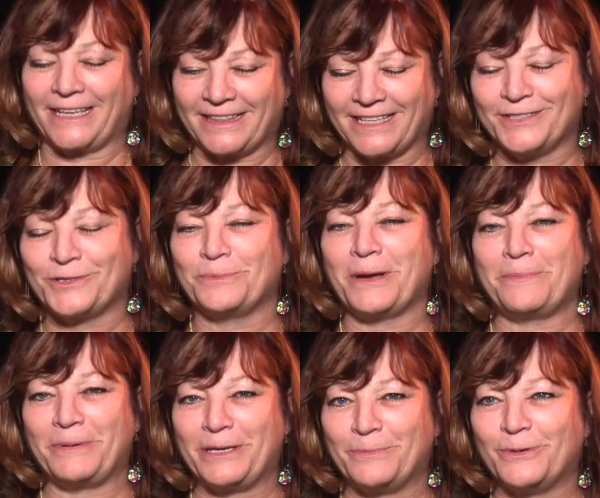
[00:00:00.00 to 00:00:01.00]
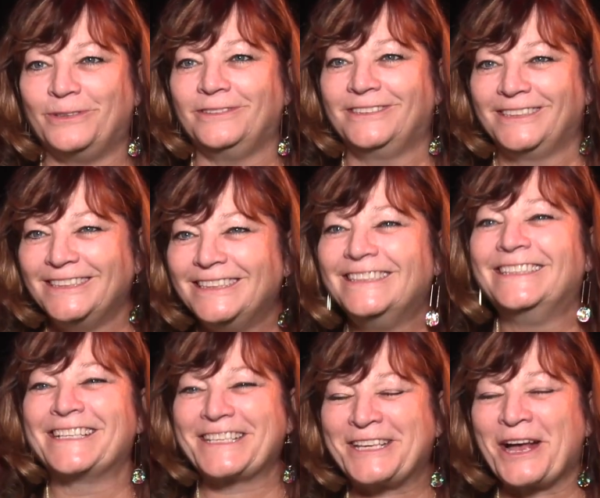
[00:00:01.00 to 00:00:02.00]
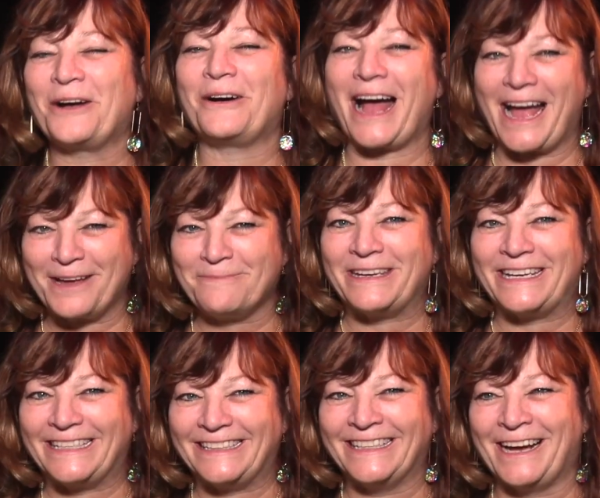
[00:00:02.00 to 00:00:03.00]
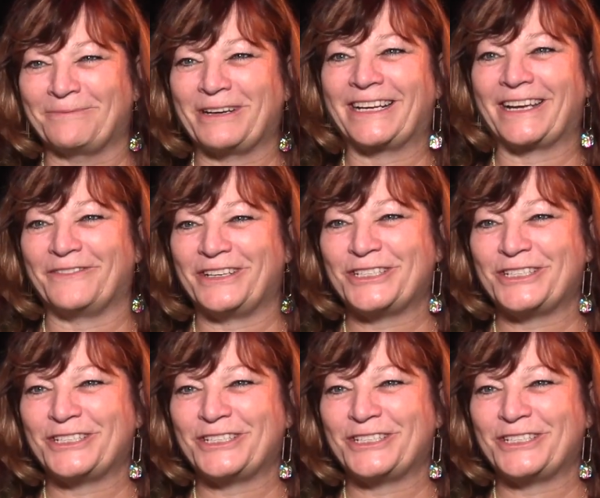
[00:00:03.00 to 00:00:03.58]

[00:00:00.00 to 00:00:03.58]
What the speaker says: like, these are my people. So I'm in. I'm going to give it